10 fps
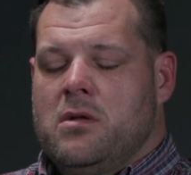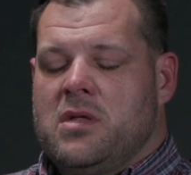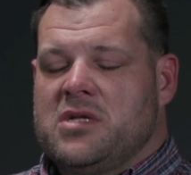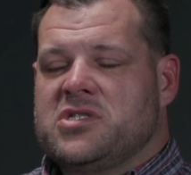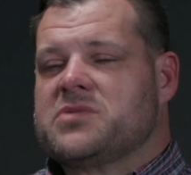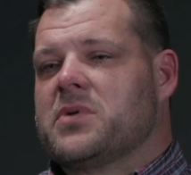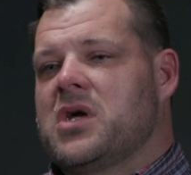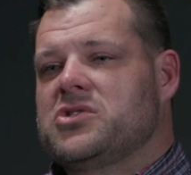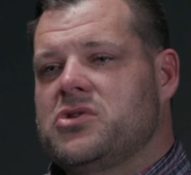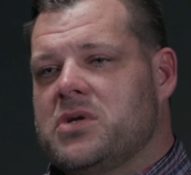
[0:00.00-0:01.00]
that just
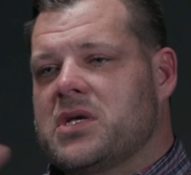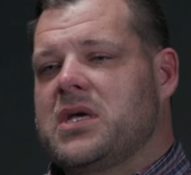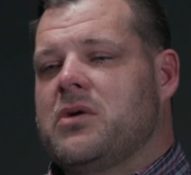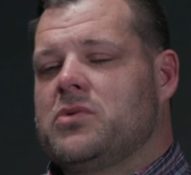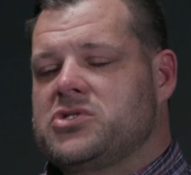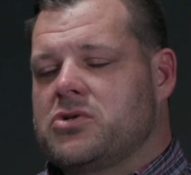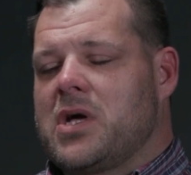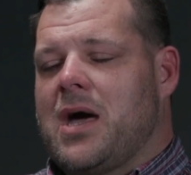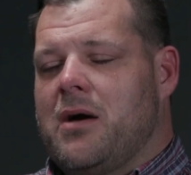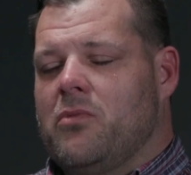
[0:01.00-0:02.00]
because you didn't get what
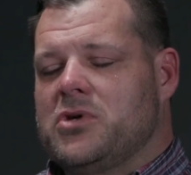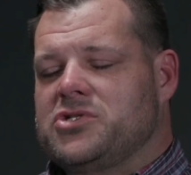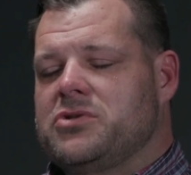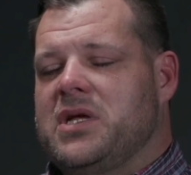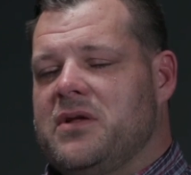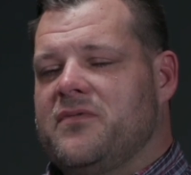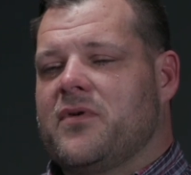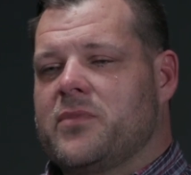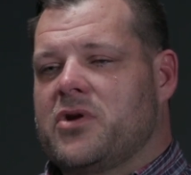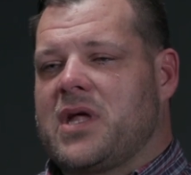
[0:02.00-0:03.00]
you needed
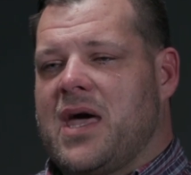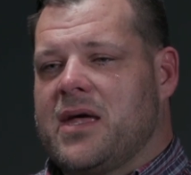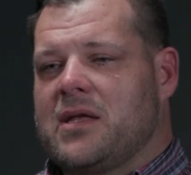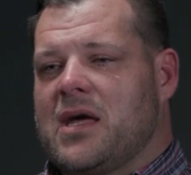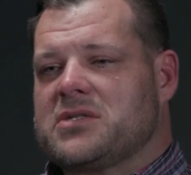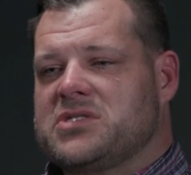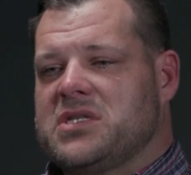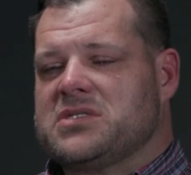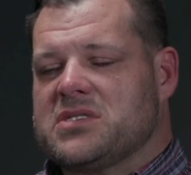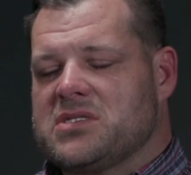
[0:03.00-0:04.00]
from your dad, like
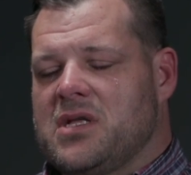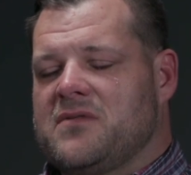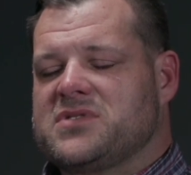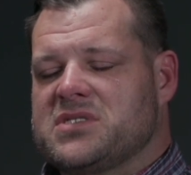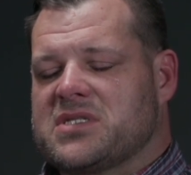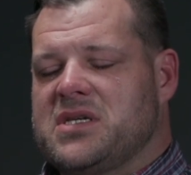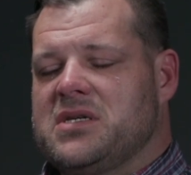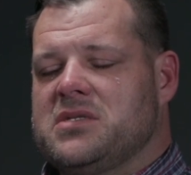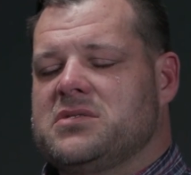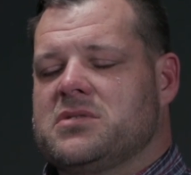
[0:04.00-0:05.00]
Jesus loves his
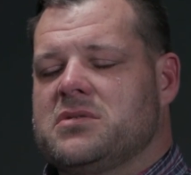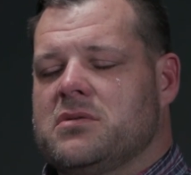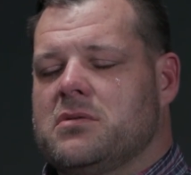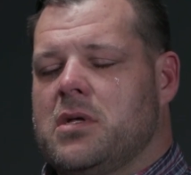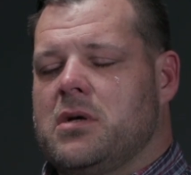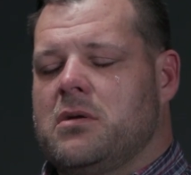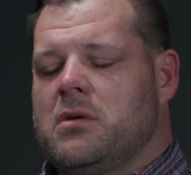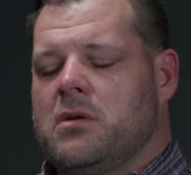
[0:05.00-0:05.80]
kids, that